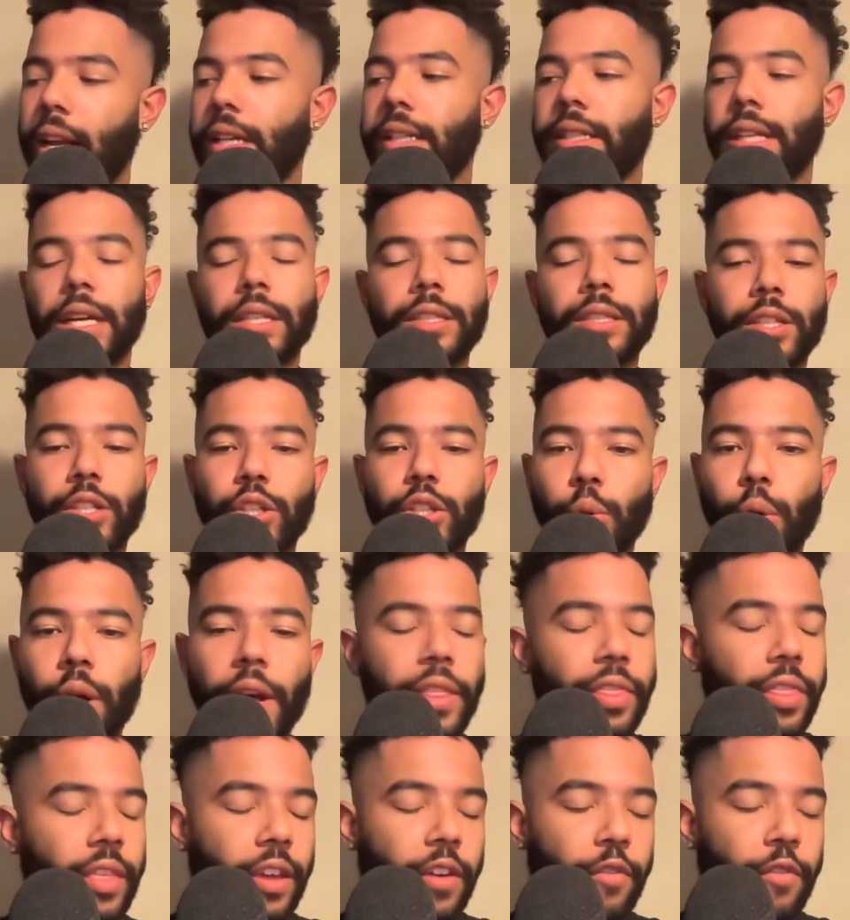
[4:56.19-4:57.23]
Doesn't do
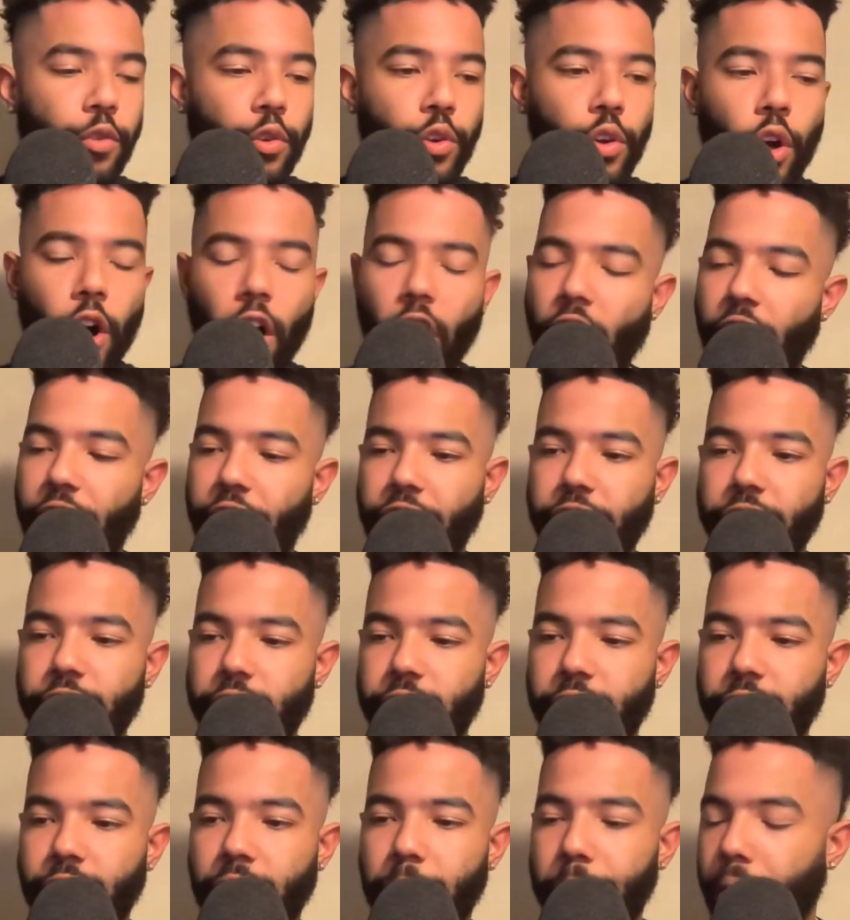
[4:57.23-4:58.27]
anything for you
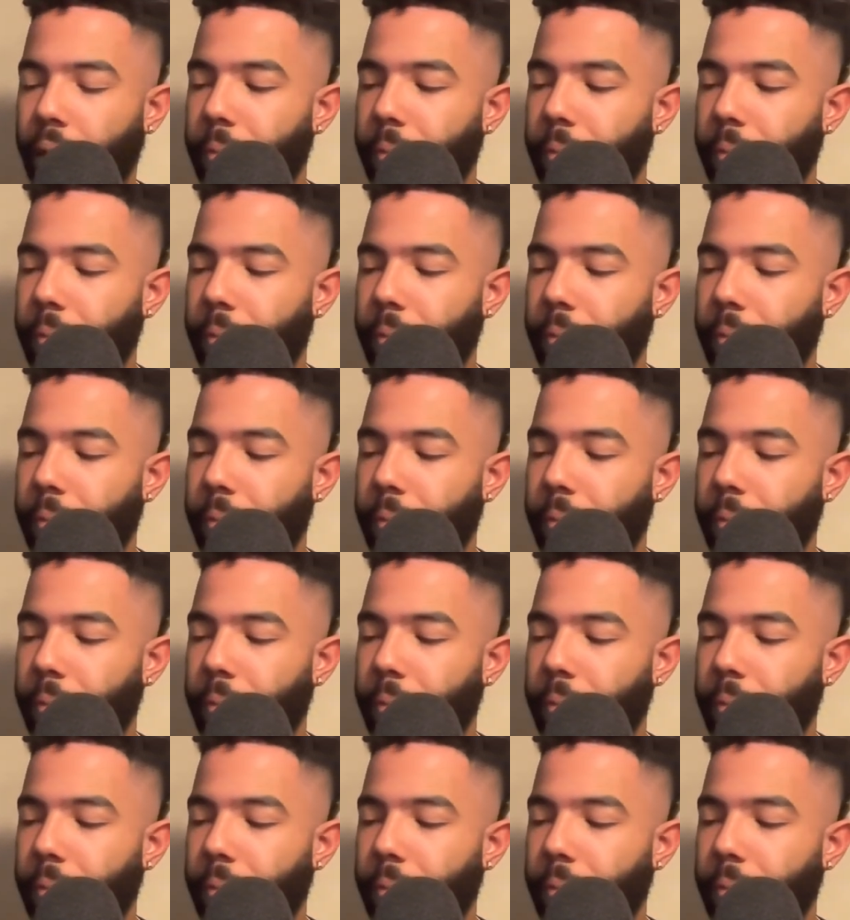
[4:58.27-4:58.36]
offensively,